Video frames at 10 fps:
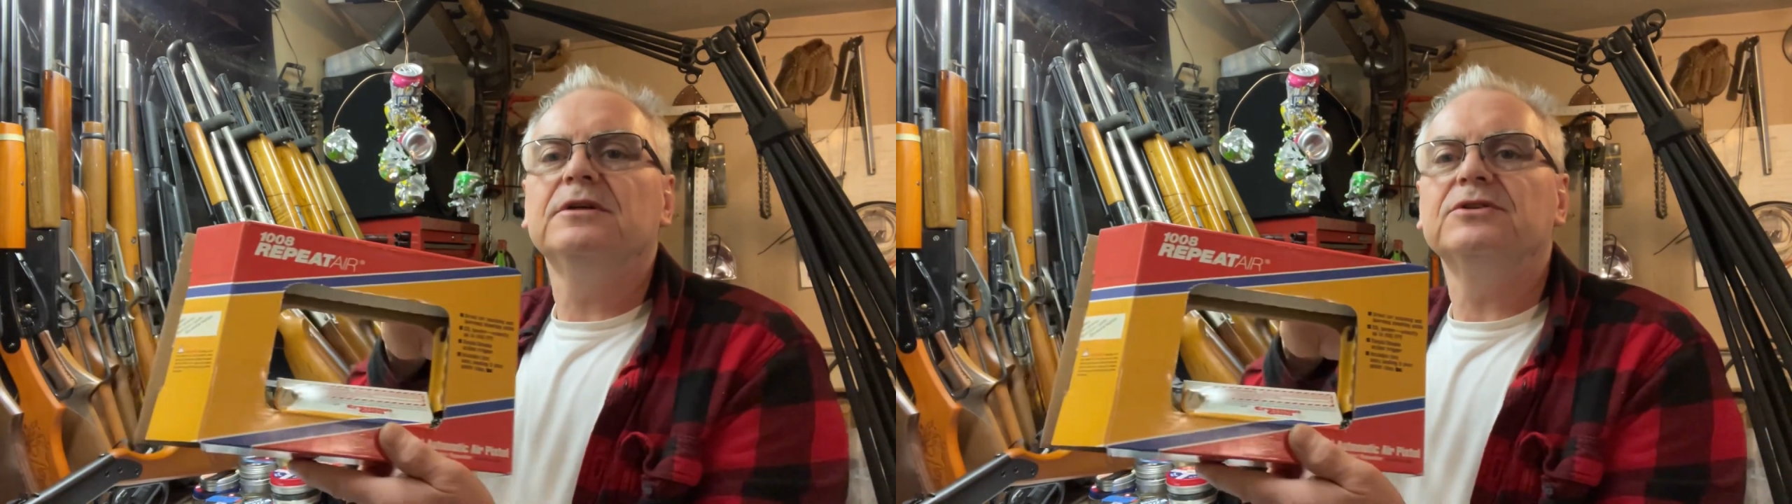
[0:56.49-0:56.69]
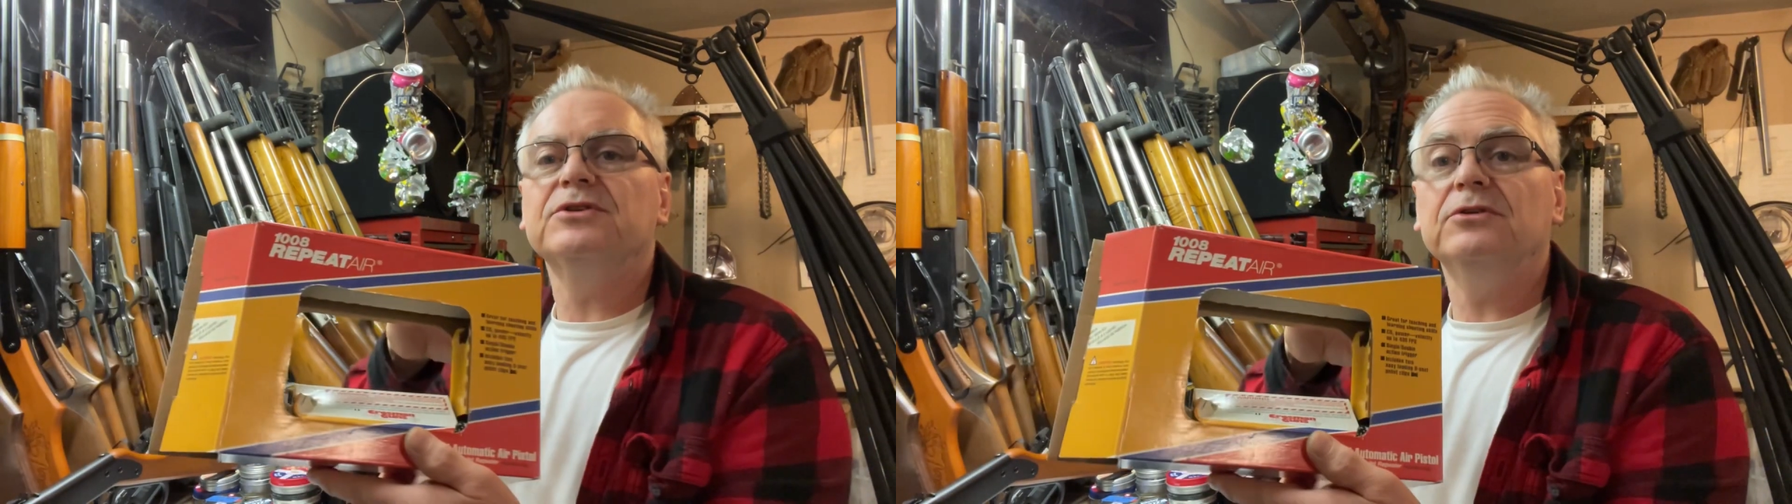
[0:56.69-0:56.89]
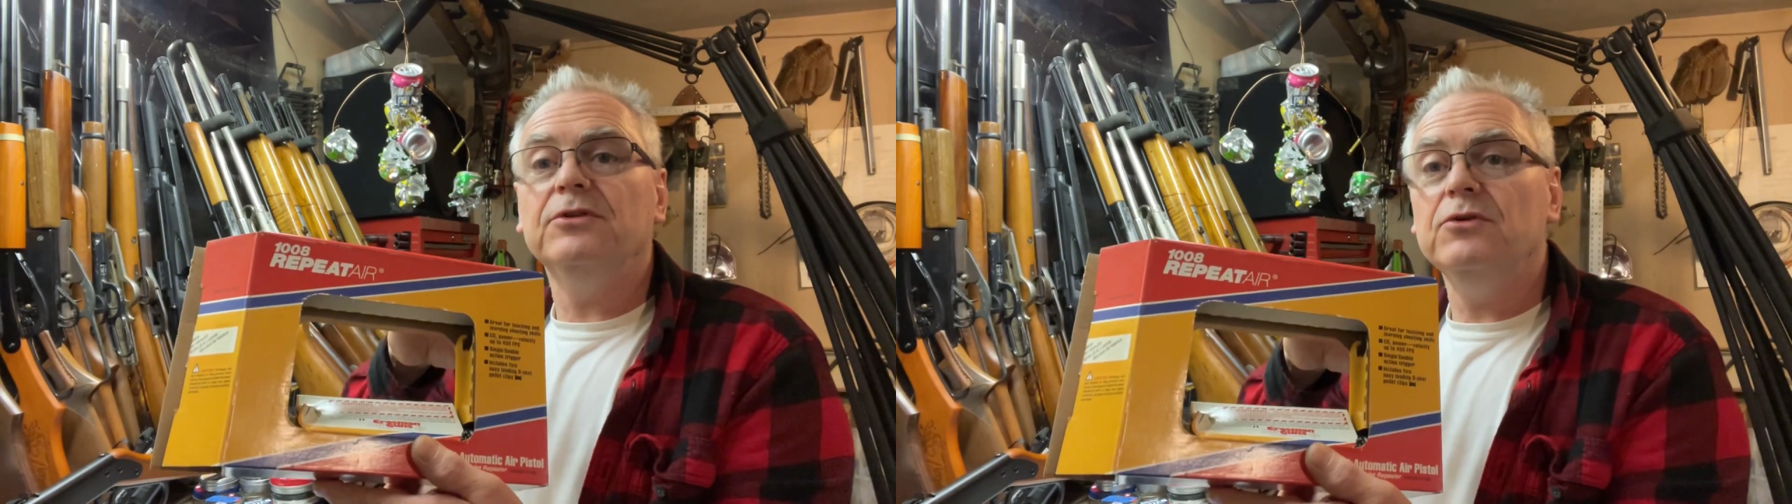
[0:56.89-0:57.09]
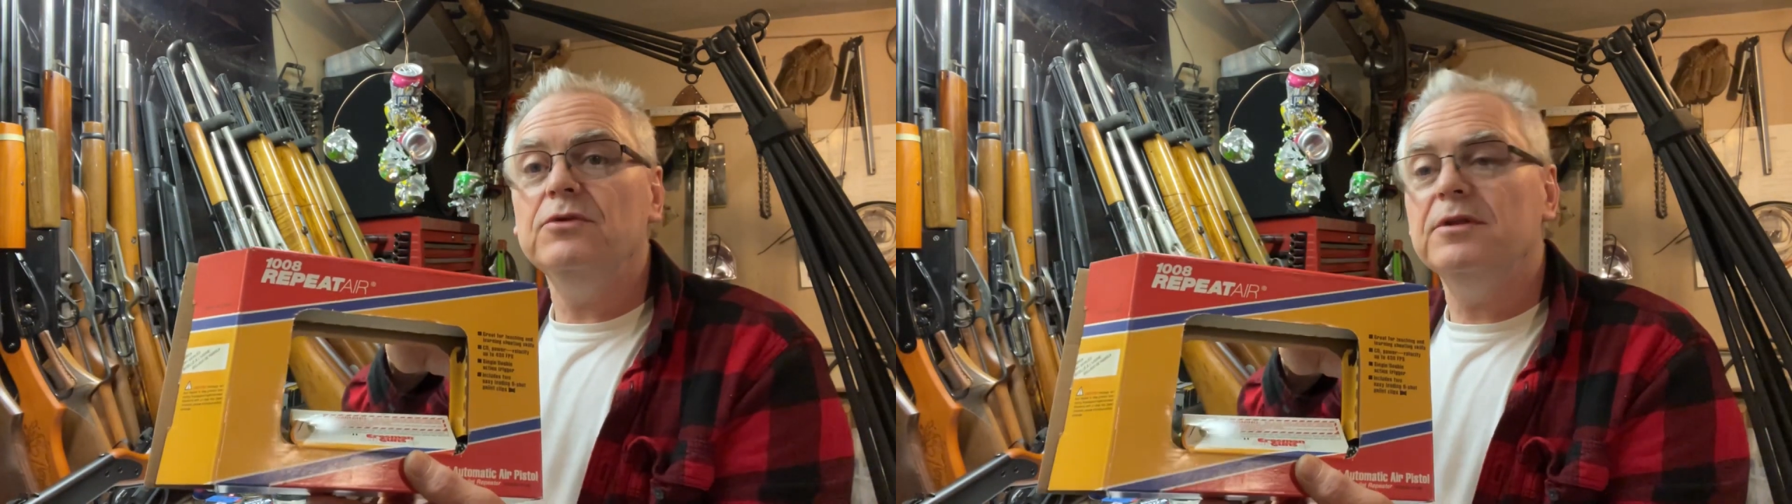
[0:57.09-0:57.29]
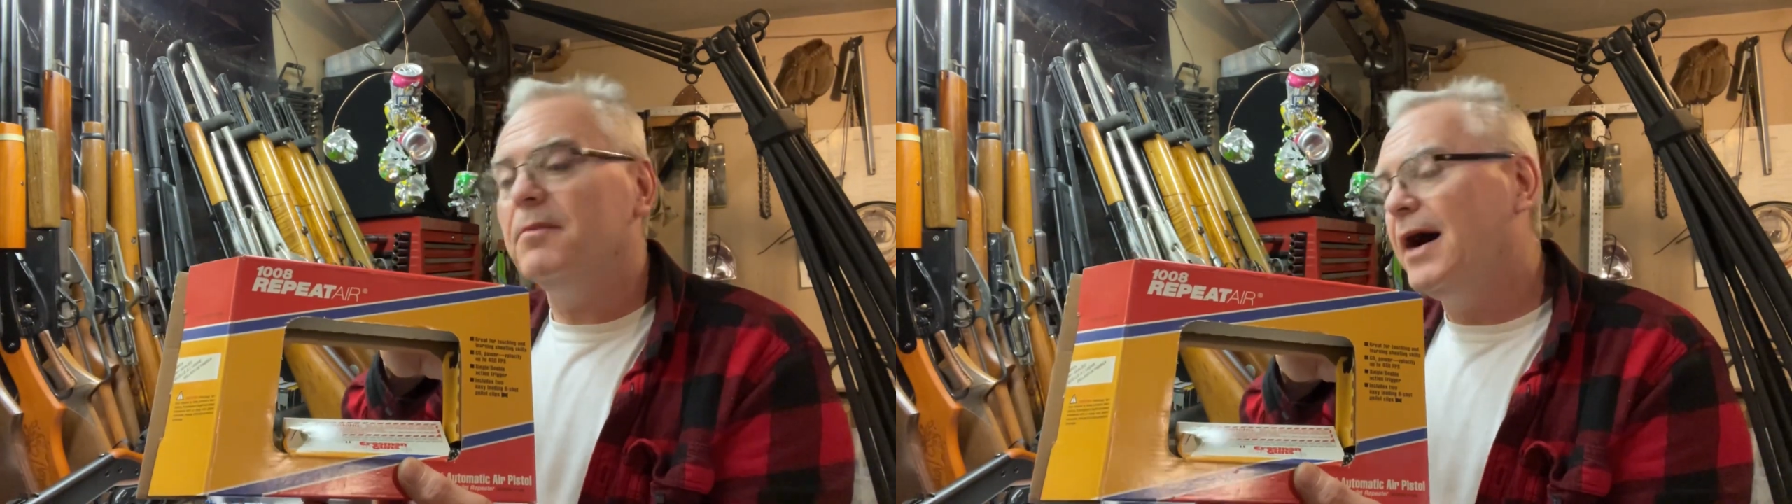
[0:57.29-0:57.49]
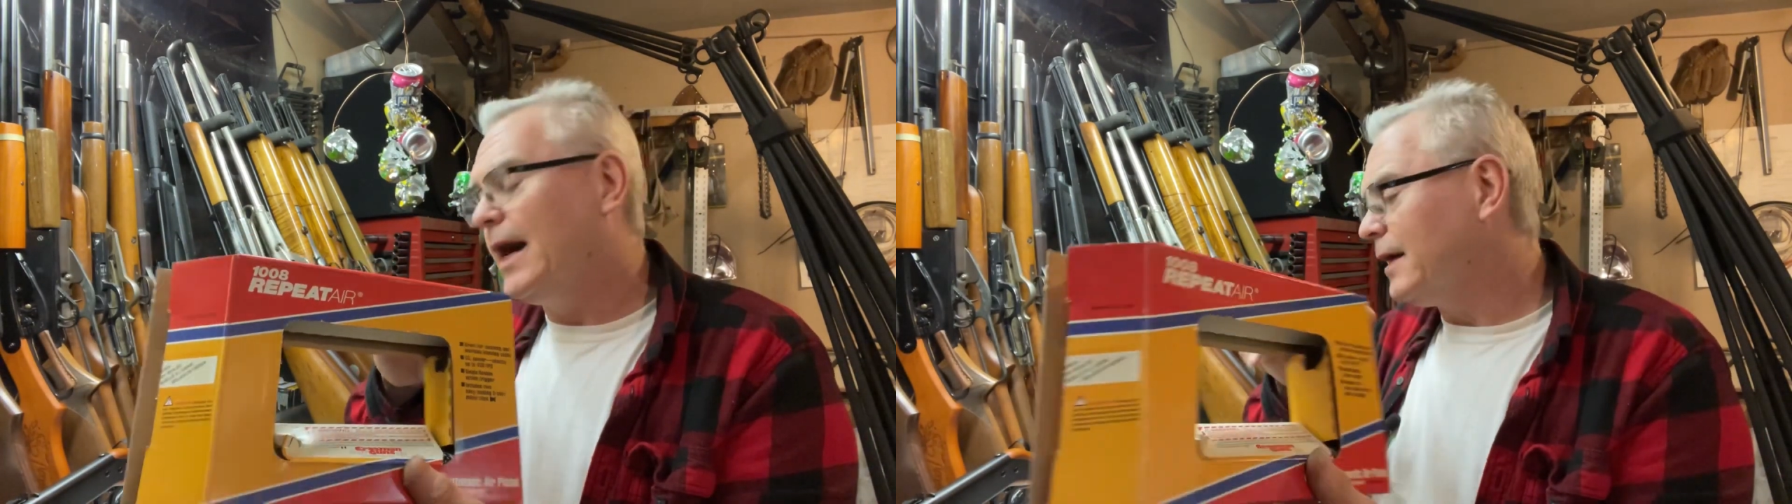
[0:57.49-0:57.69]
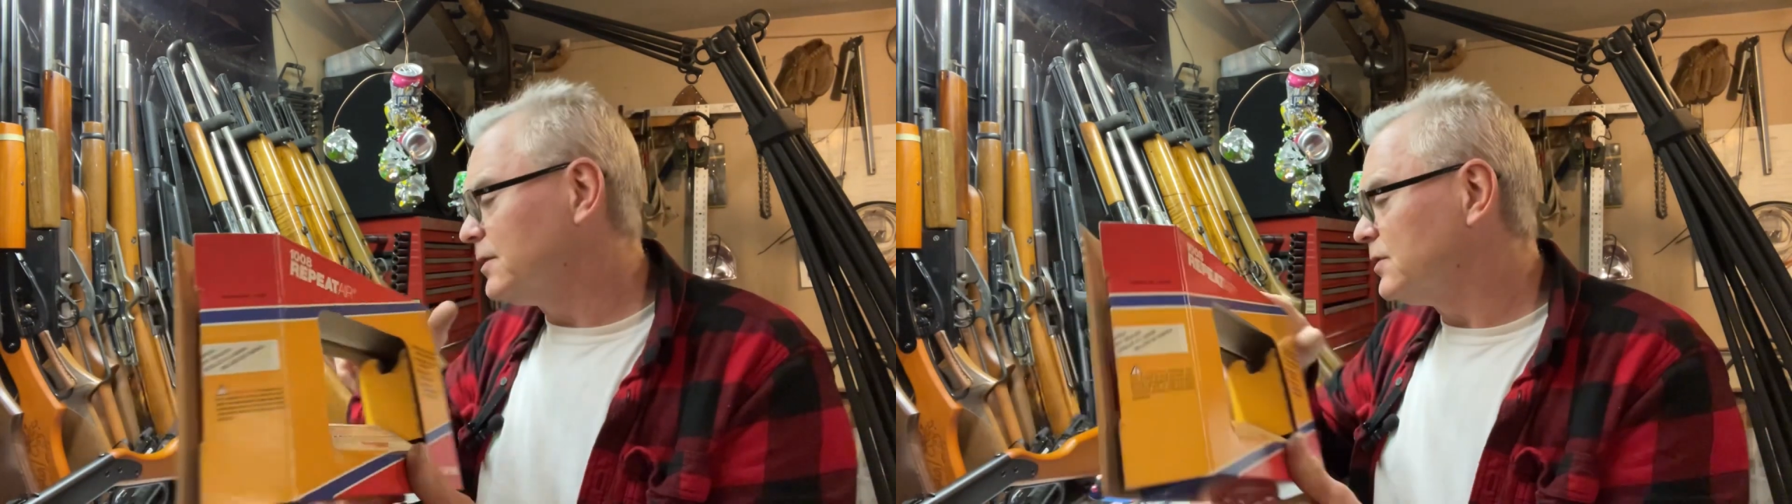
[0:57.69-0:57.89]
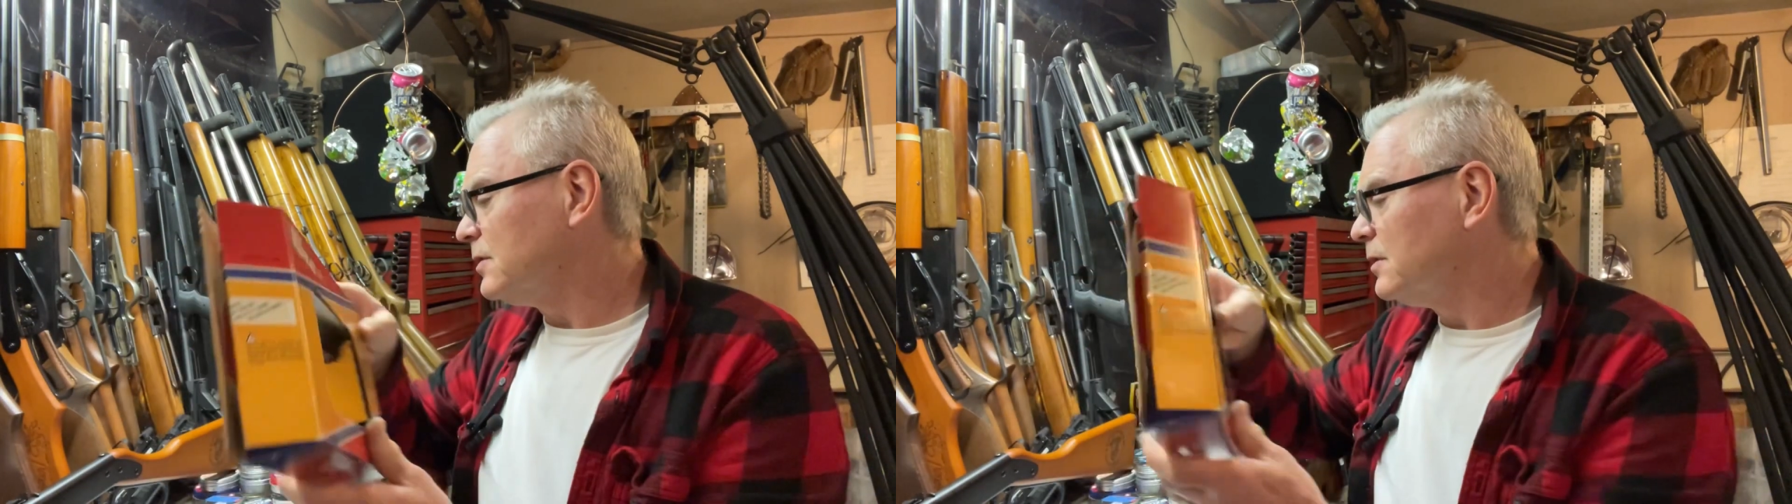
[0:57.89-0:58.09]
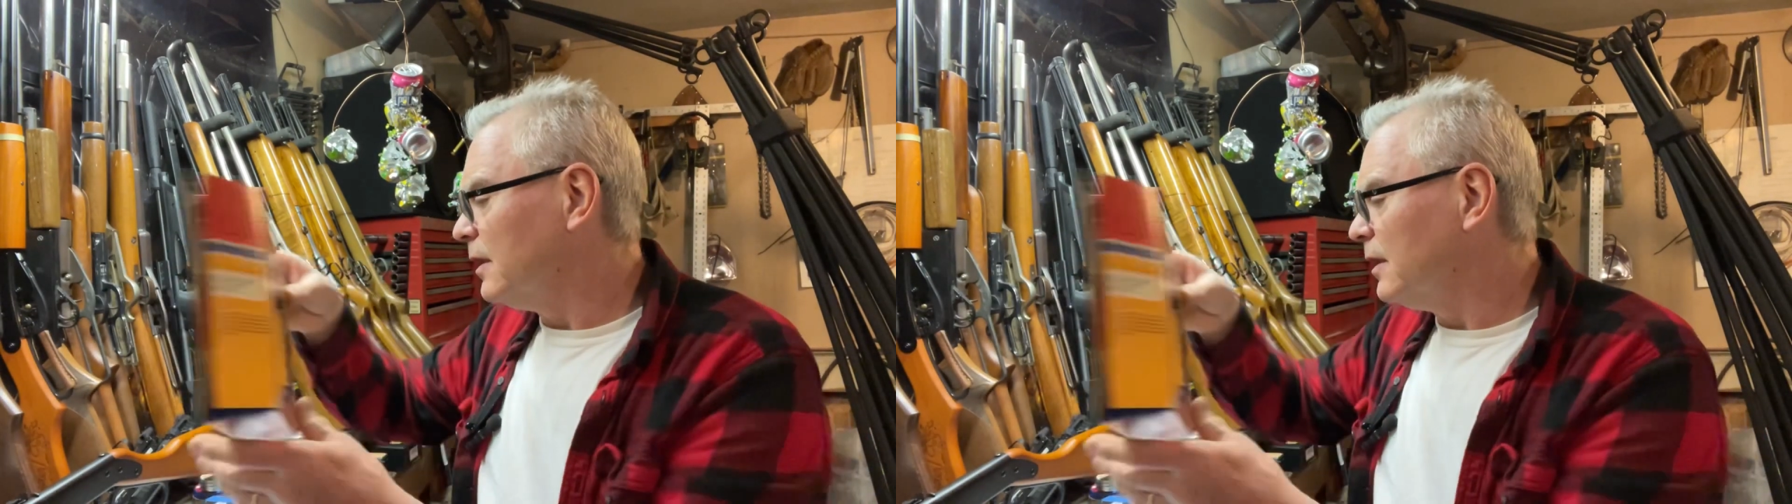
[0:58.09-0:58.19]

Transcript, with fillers: still new in the box,